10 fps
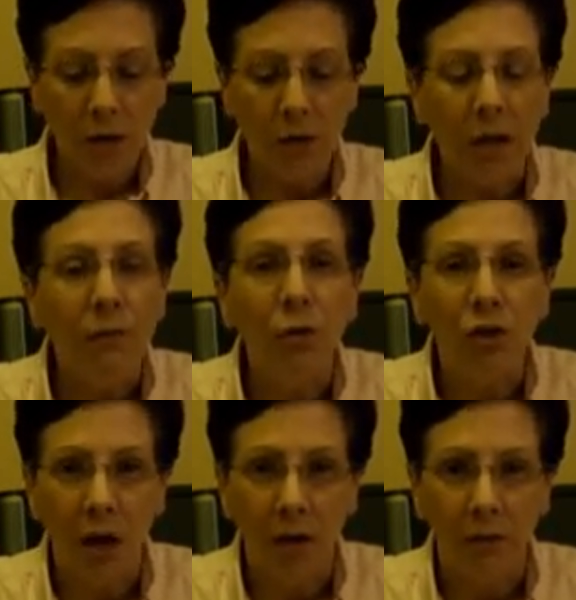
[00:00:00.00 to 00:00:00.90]
Save your
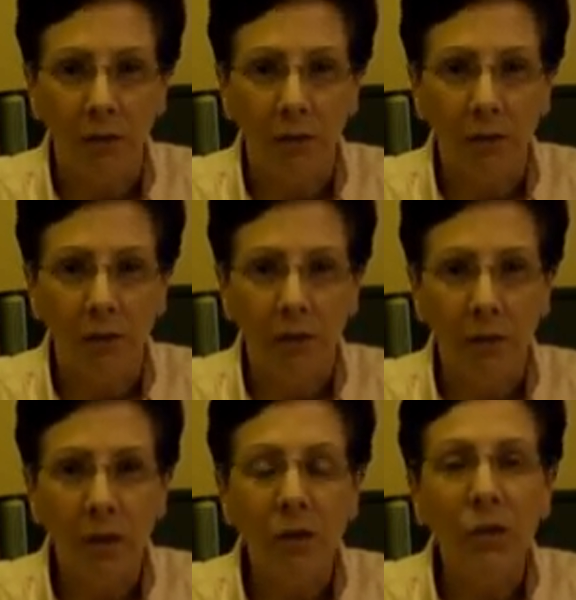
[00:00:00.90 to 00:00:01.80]
child.
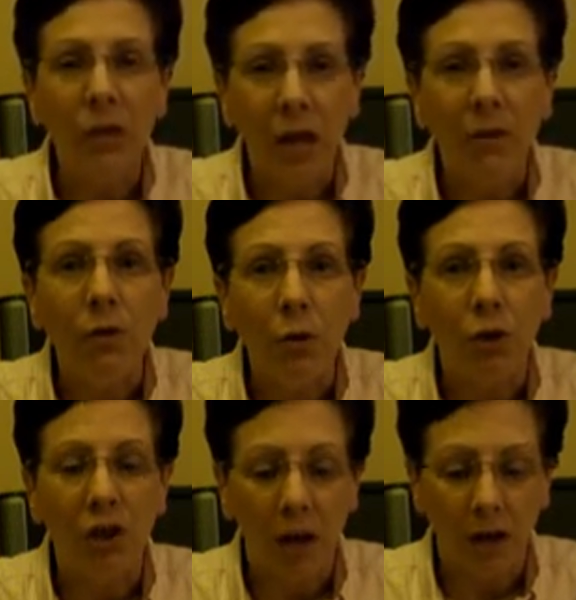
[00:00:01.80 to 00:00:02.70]
Save your
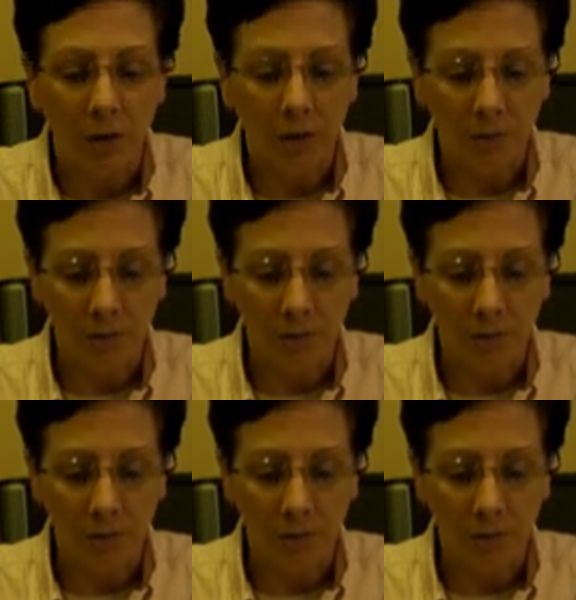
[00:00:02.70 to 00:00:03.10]
child.